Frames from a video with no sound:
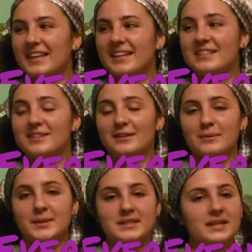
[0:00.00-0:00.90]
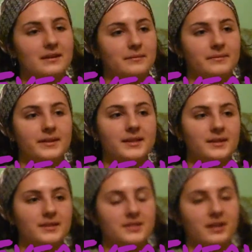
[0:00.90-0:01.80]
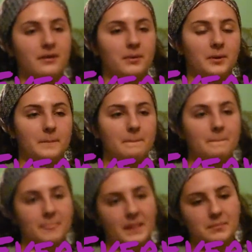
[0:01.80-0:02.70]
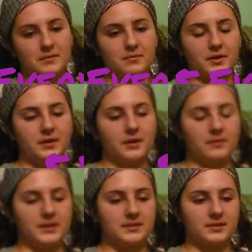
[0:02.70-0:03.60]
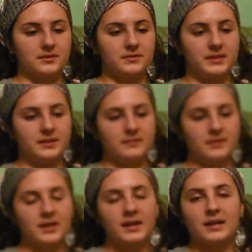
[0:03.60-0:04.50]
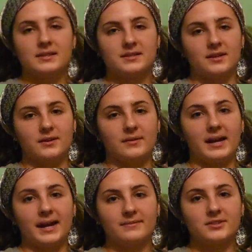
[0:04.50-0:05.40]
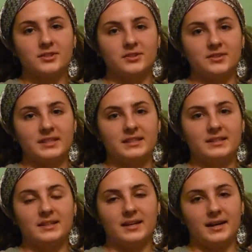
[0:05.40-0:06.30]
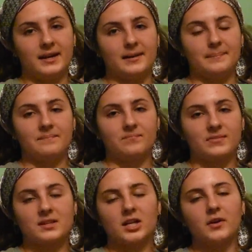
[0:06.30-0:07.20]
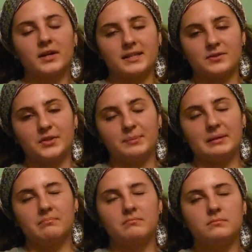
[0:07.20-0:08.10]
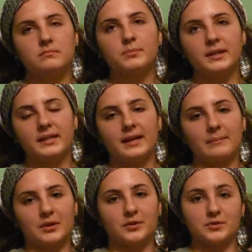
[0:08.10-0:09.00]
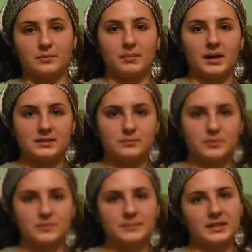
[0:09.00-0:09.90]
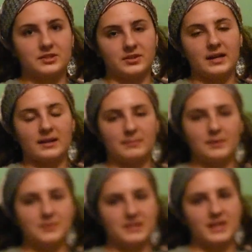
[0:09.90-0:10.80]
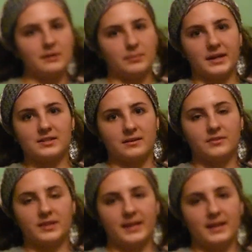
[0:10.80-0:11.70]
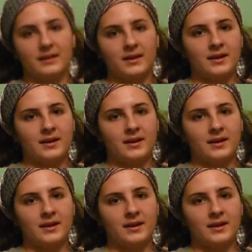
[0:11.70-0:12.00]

is you're going to want to take a really good shower before you go into surgery. So after surgery, showering is going to be pretty damn close to impossible because you're not going to be able to take your brace off your leg